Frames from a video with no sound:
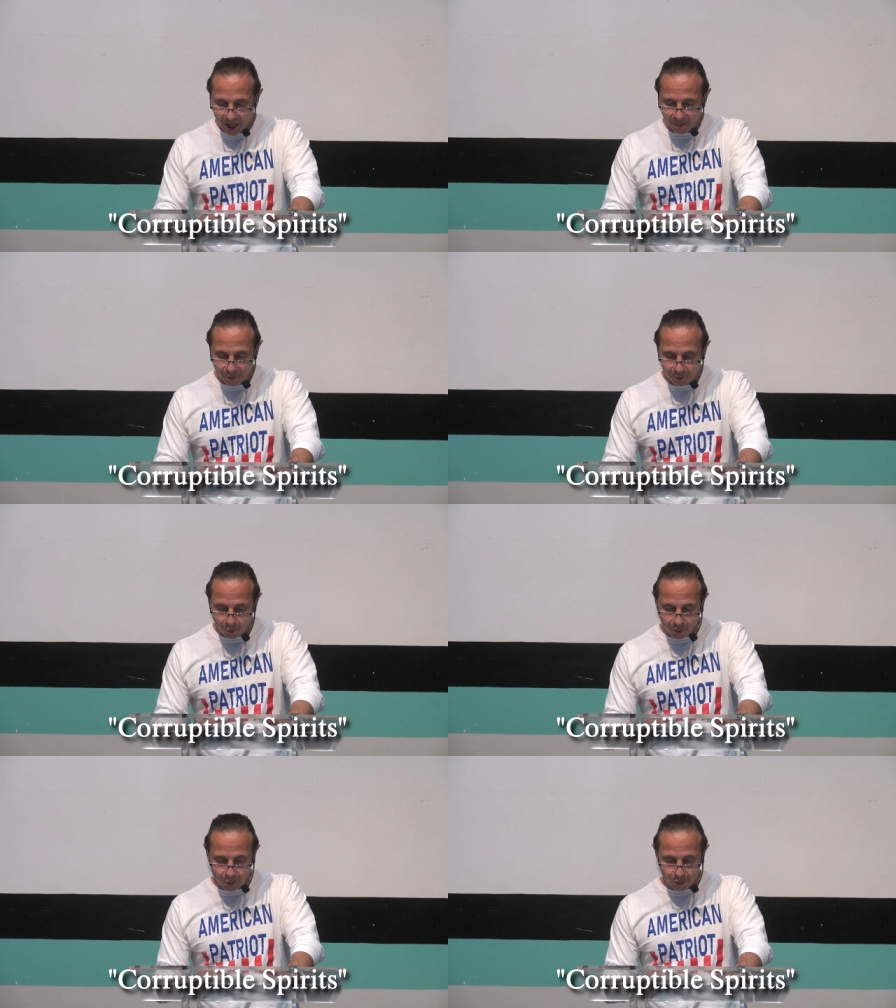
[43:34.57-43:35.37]

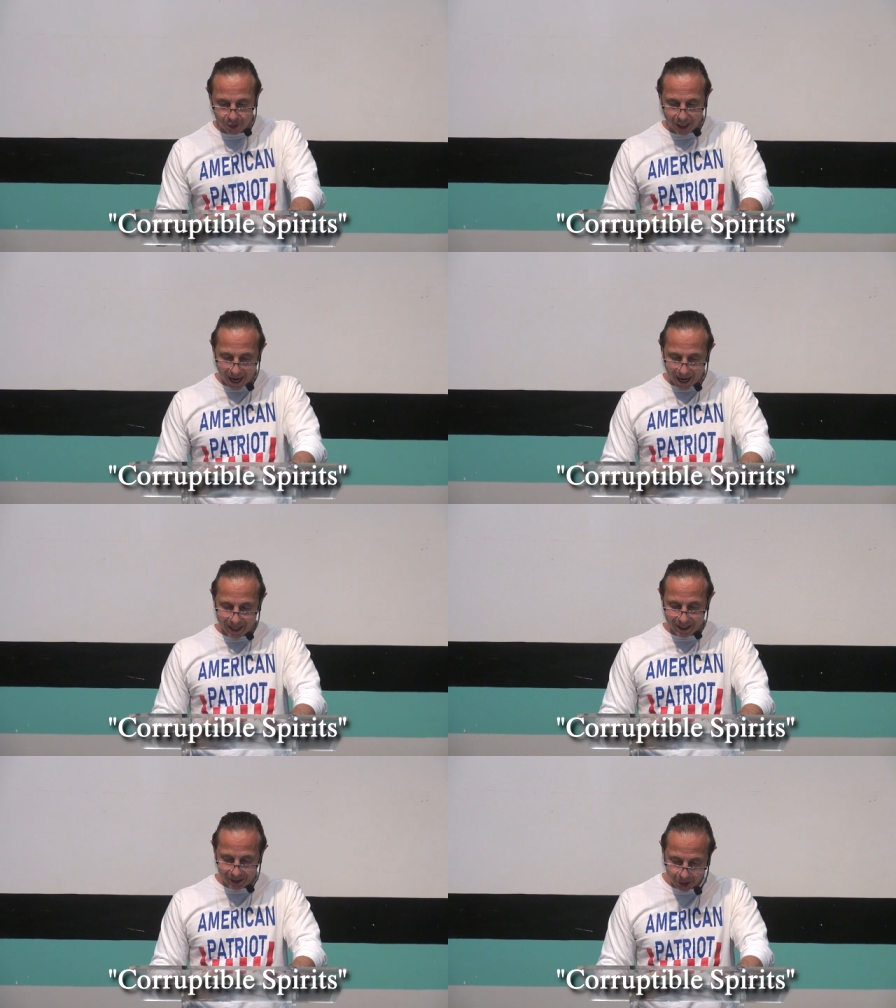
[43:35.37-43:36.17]
before whose
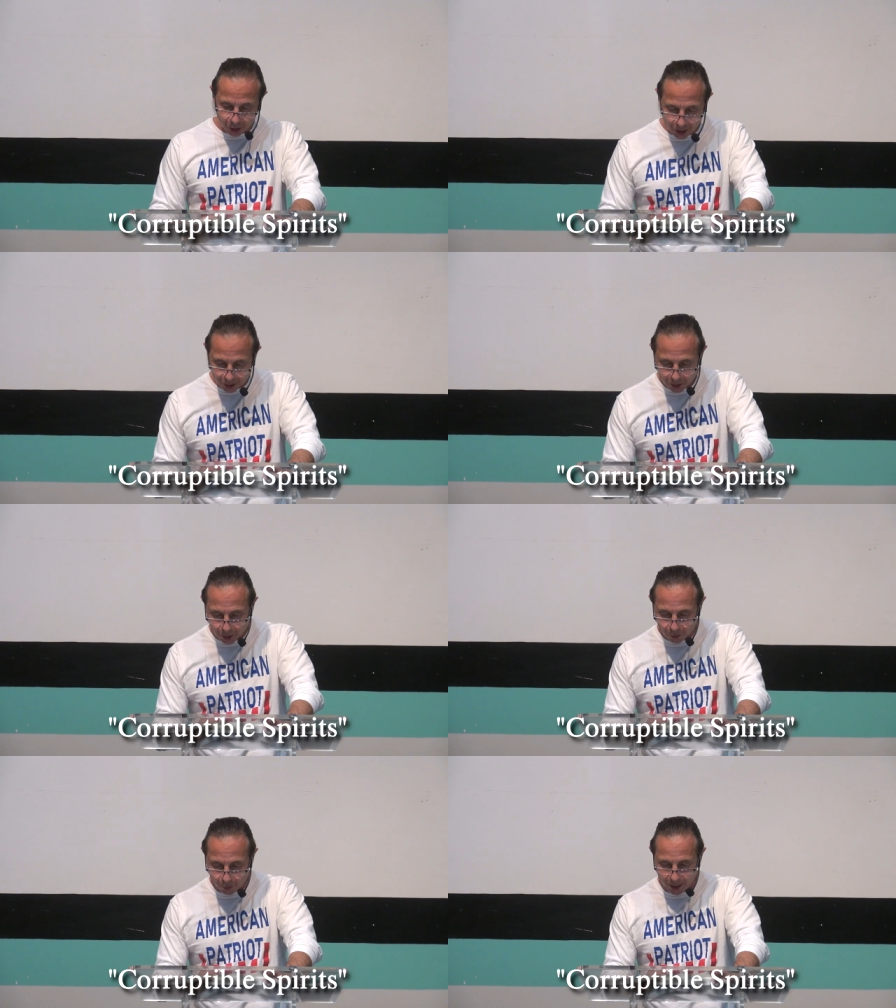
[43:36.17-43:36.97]
eyes Jesus
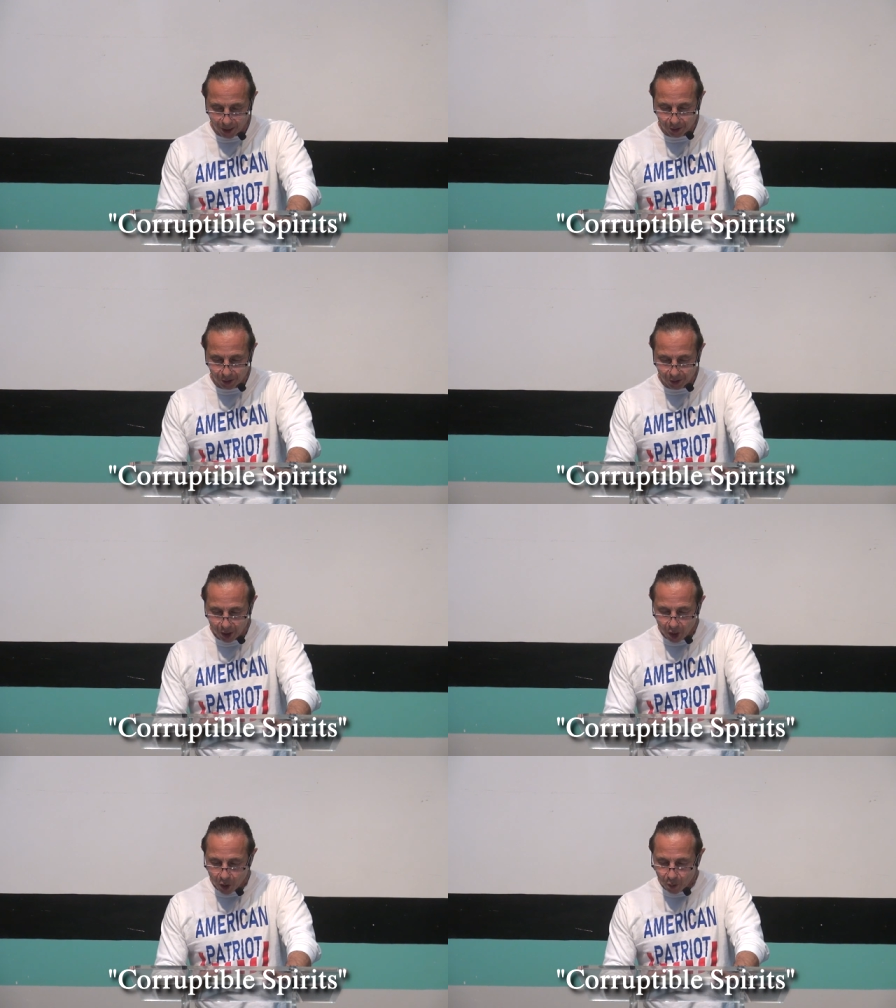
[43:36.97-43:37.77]
Christ,
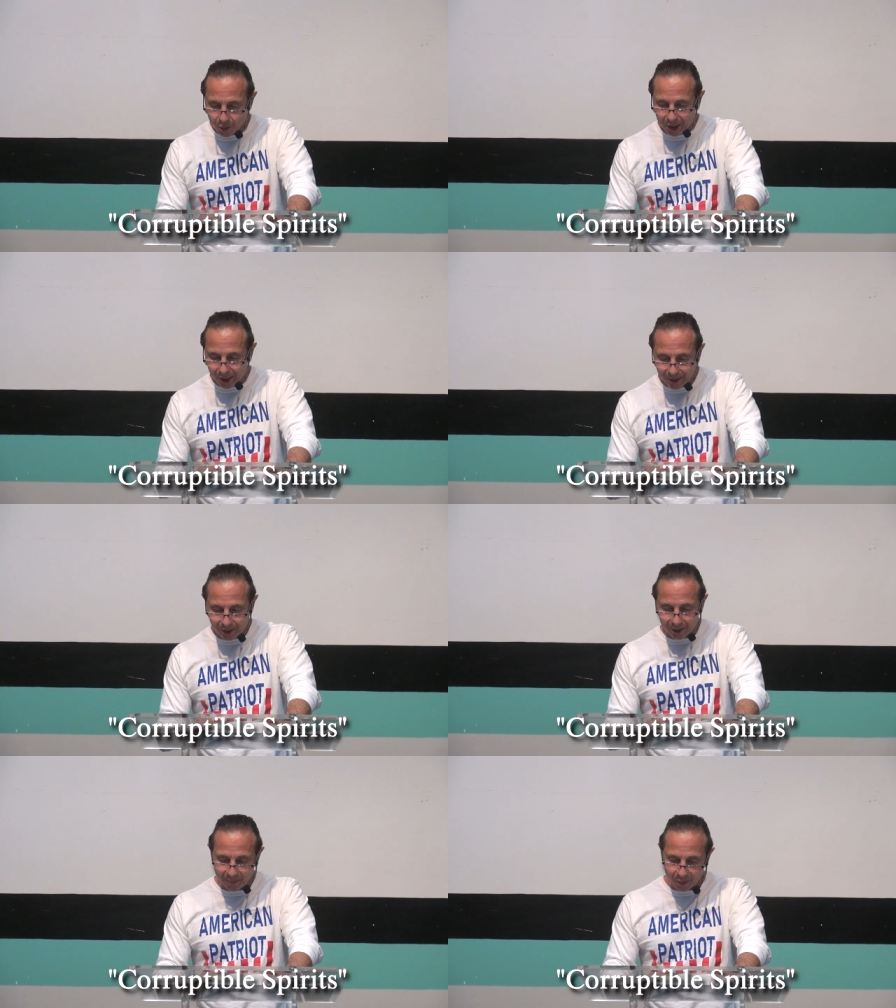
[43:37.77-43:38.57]
who was
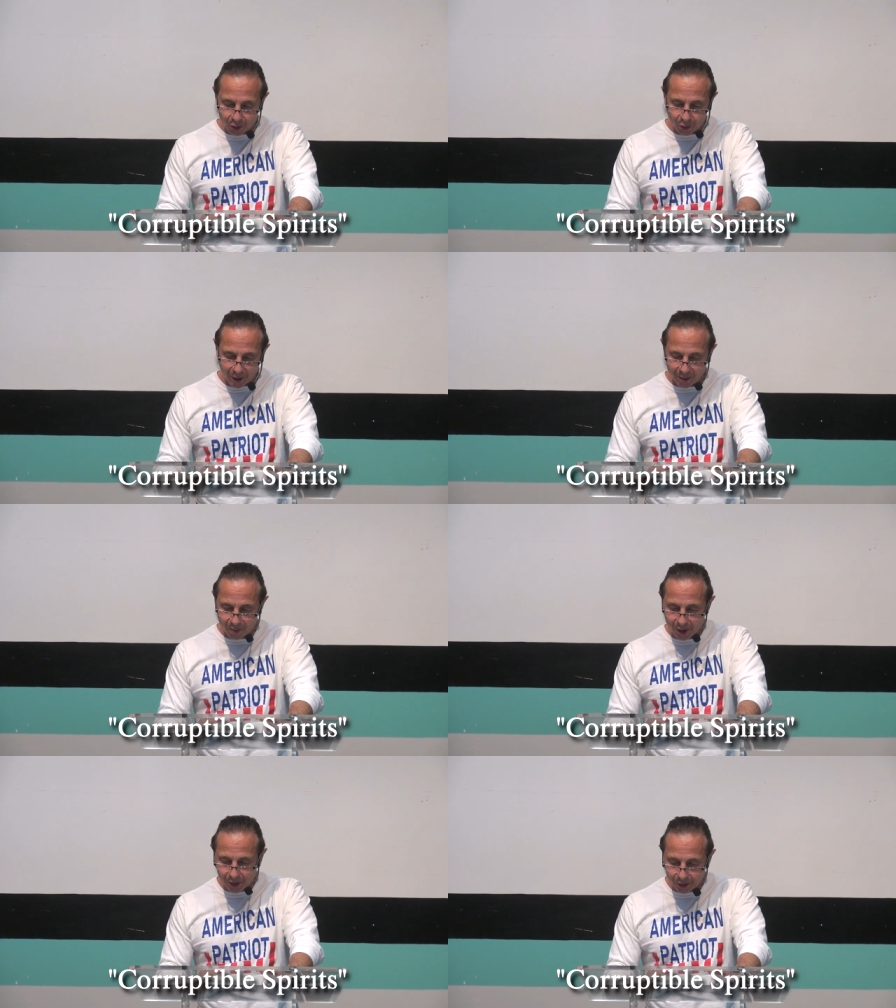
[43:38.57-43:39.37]
clearly portrayed
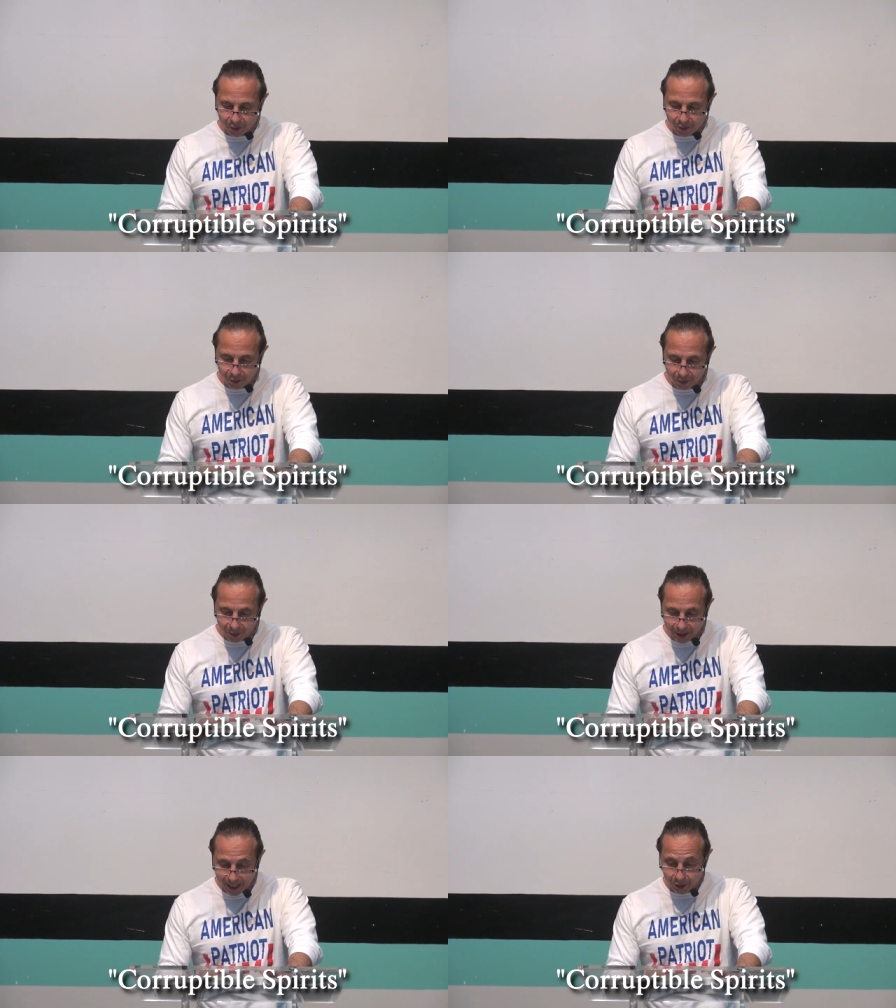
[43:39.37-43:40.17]
among you
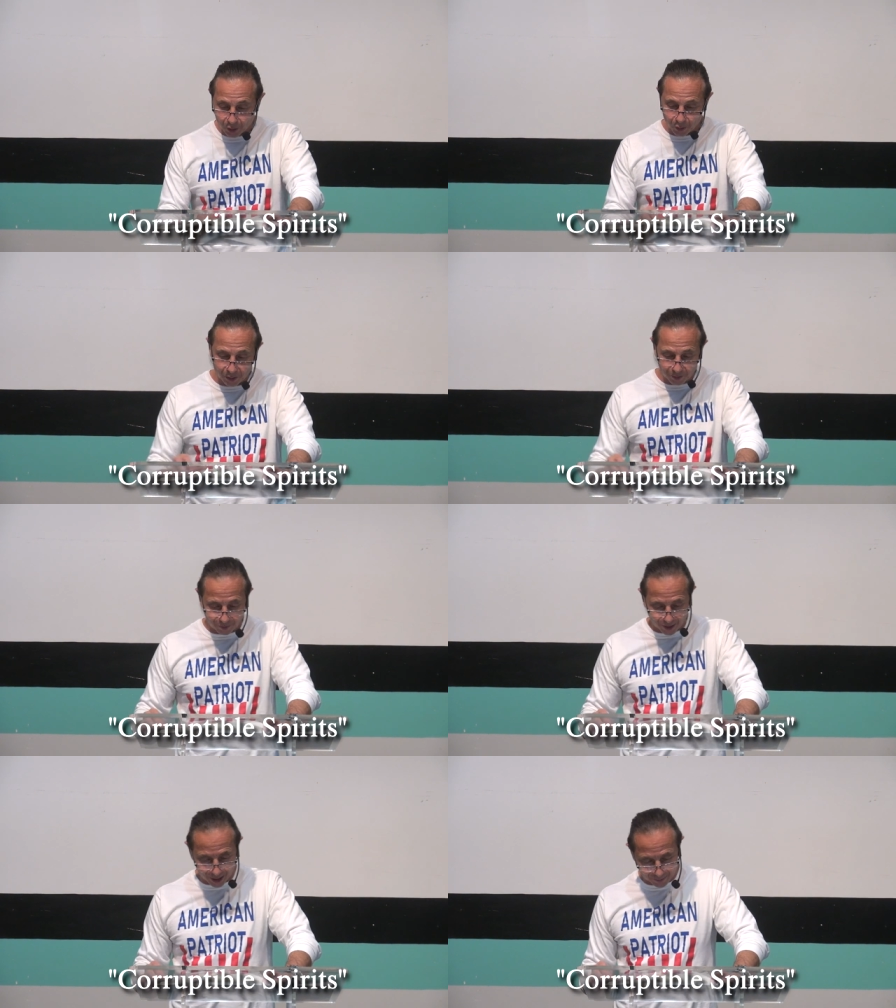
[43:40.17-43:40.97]
as
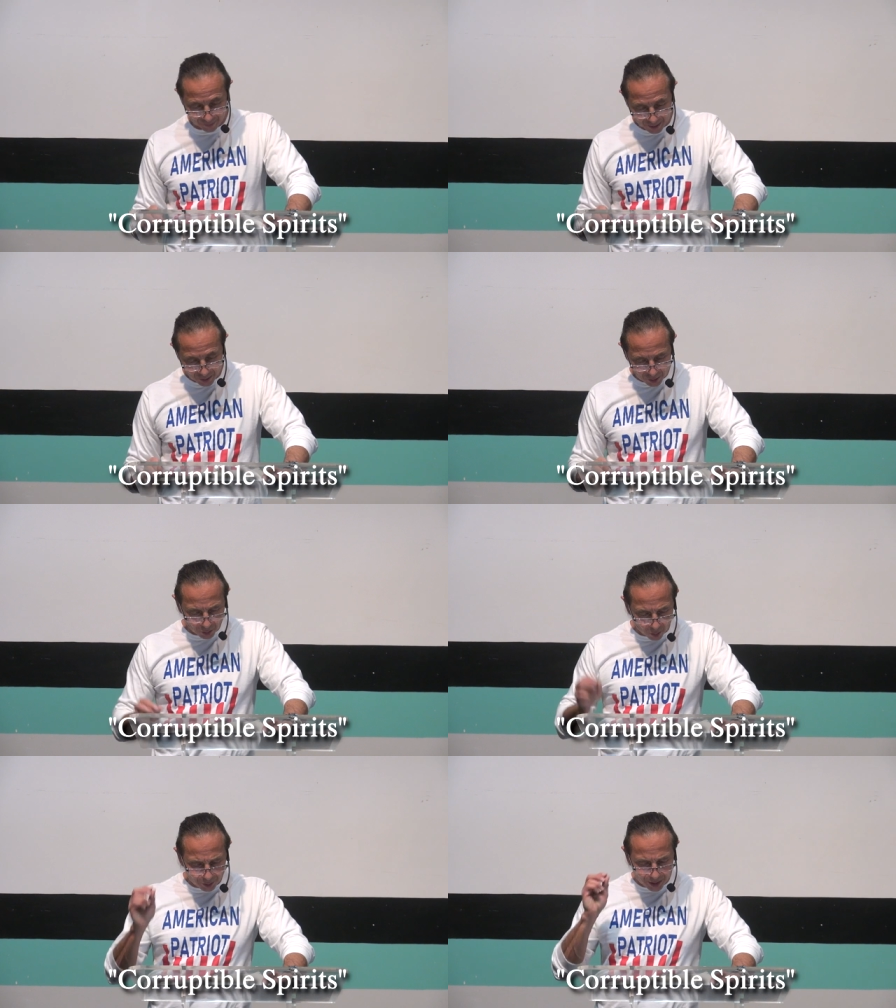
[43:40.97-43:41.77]
crucified. This
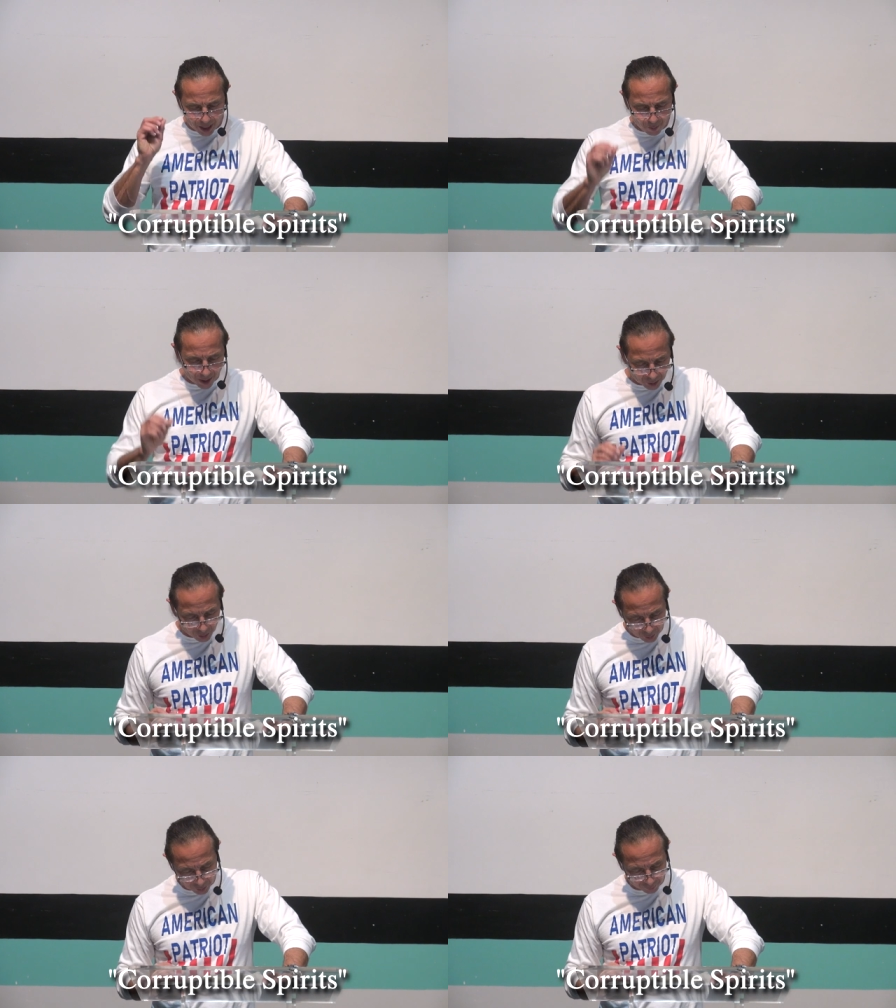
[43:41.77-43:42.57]
only I want to
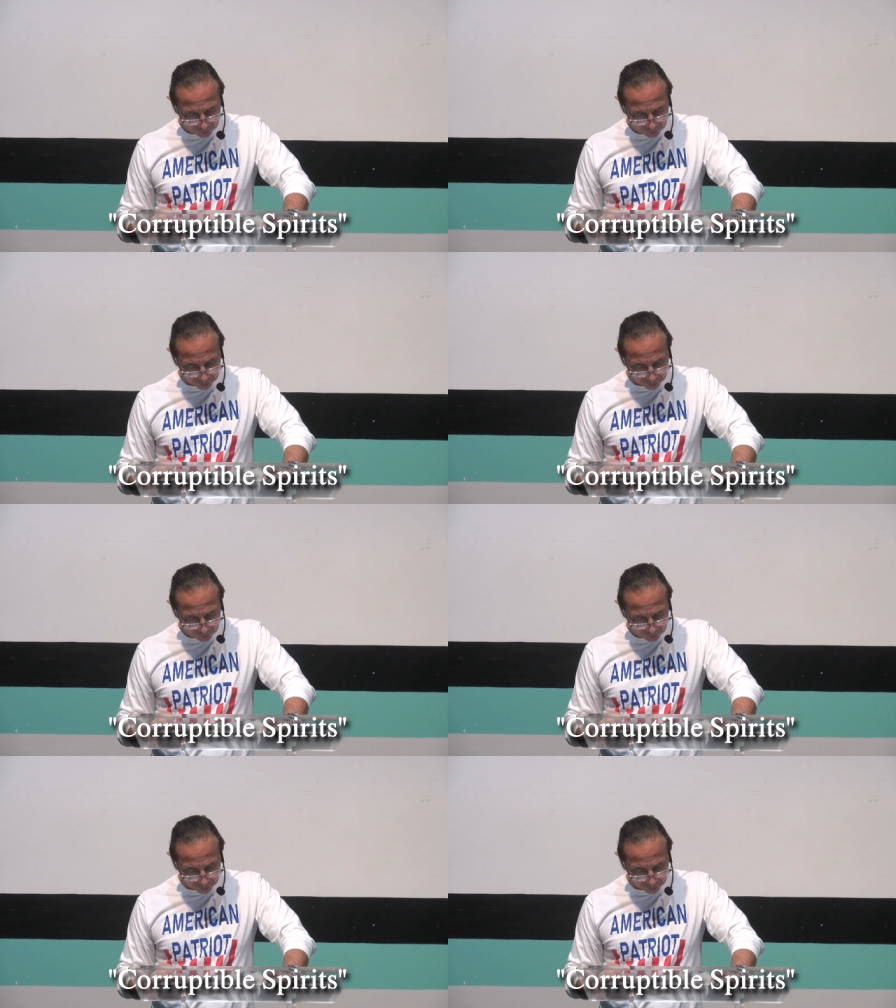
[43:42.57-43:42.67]
learn